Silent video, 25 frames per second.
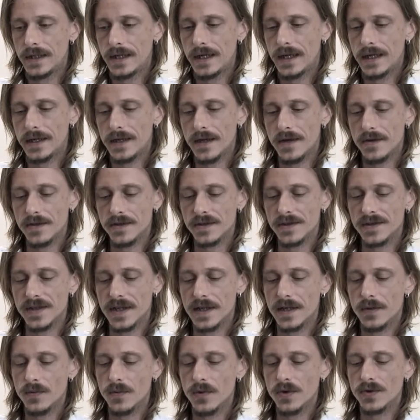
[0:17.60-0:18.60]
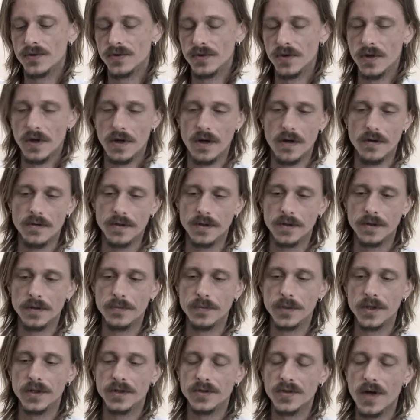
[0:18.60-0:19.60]
and others said it wasn't a hurricane
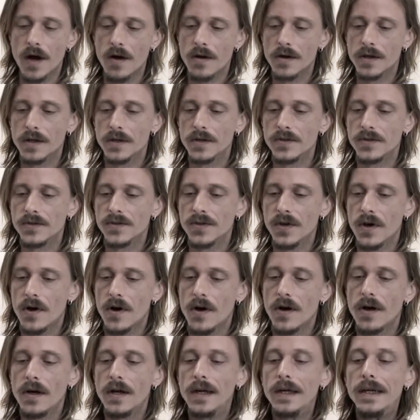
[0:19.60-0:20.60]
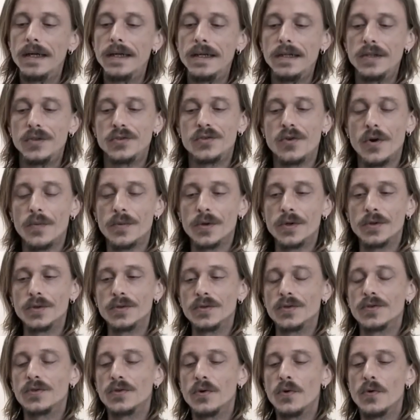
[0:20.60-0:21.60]
because hurricanes are tropical
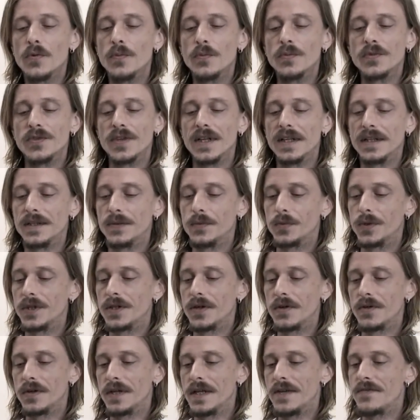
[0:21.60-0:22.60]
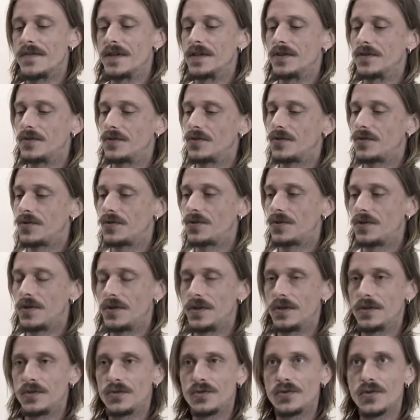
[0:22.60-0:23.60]
storms and we don't live in
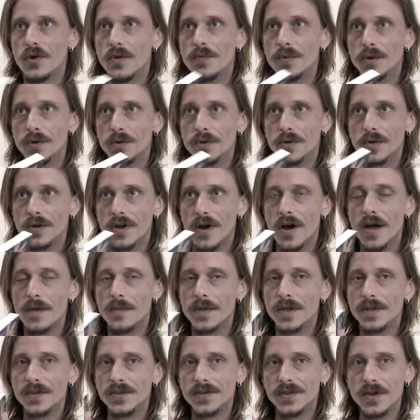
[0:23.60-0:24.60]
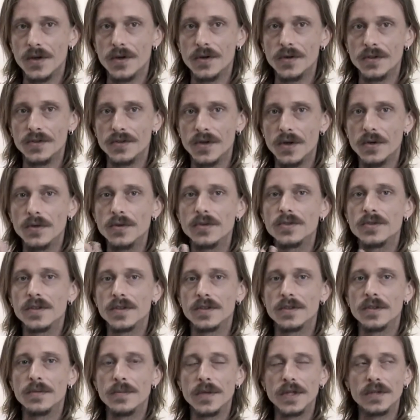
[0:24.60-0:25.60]
tropical climates, so, so it was
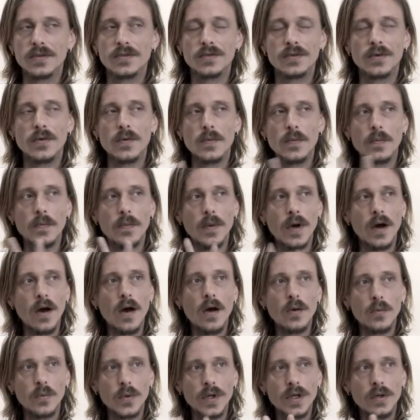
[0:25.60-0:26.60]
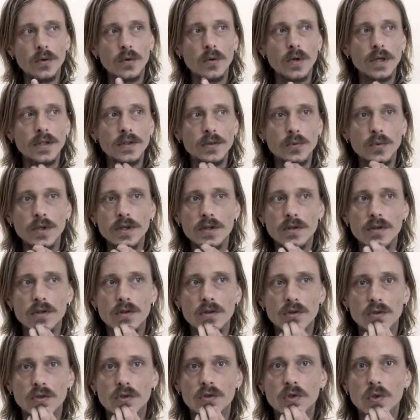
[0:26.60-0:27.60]
just a big storm. But we always, we
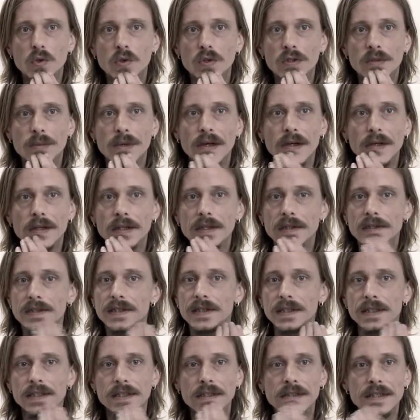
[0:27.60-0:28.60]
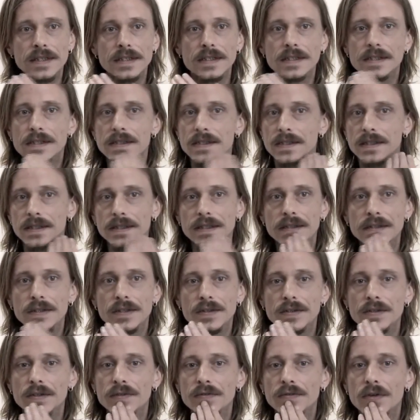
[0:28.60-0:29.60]
talked about it in years
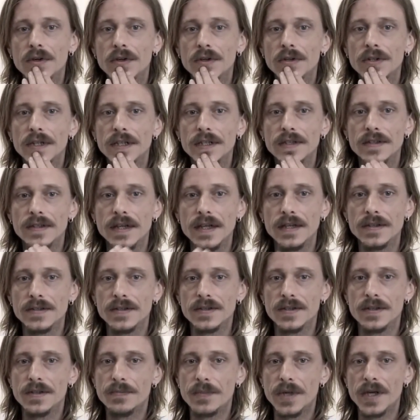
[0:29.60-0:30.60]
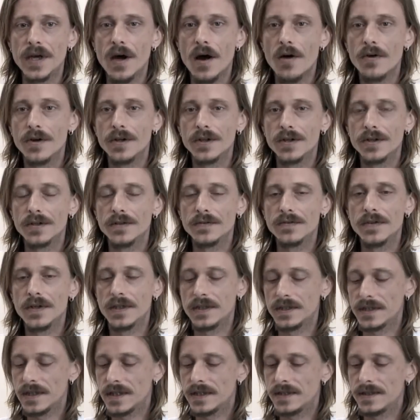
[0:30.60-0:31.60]
years that followed as, as the big hurricane of
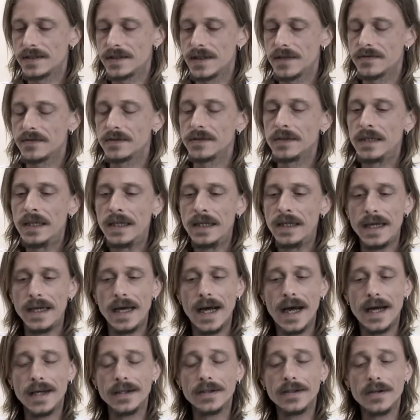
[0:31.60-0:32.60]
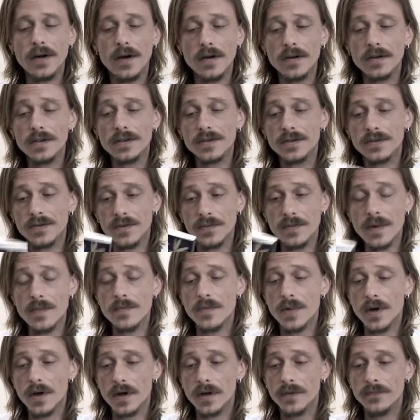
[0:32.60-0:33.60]
1987. And I just
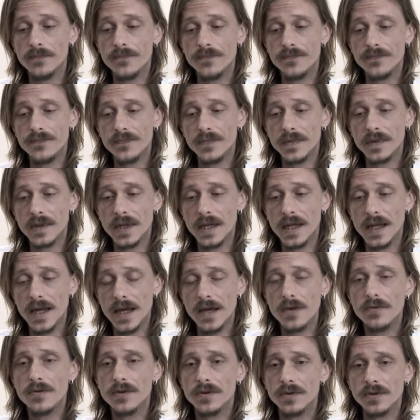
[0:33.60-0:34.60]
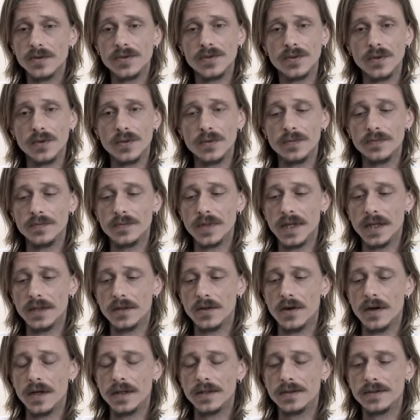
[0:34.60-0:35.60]
remember hearing the storm that
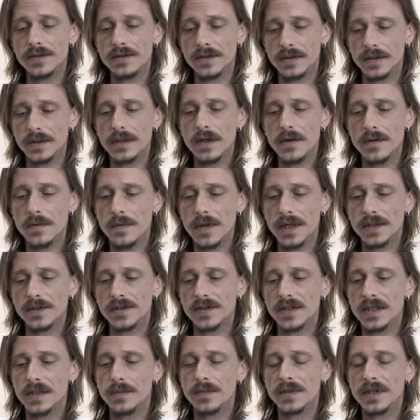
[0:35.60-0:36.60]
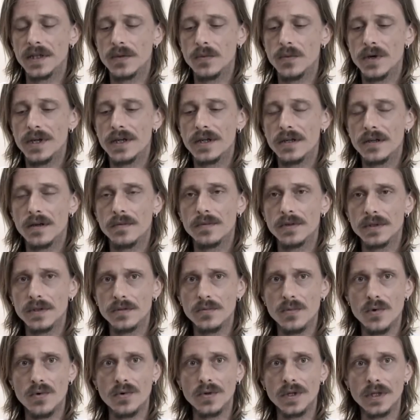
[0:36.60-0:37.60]
night, going back to sleep, and then waking up in
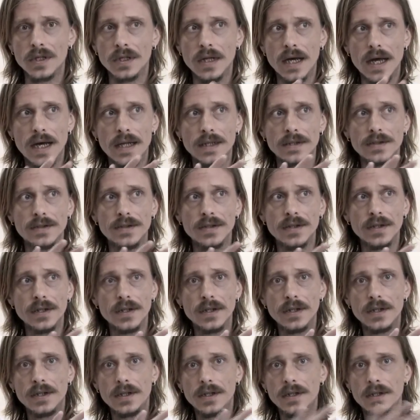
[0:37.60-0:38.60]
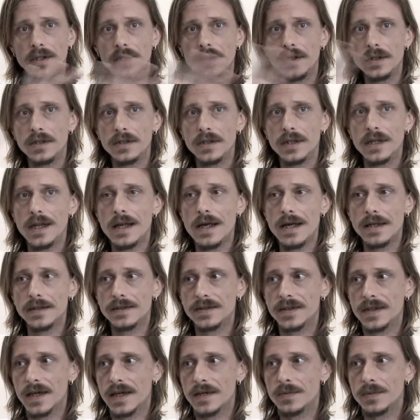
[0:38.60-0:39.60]
the morning, and the
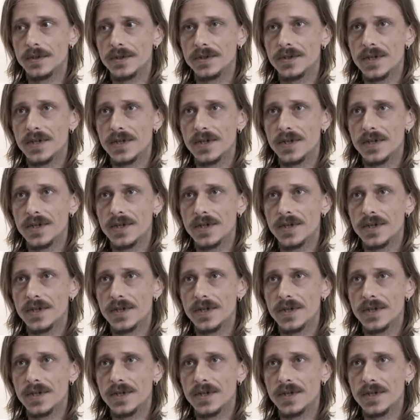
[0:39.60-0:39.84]
landscape had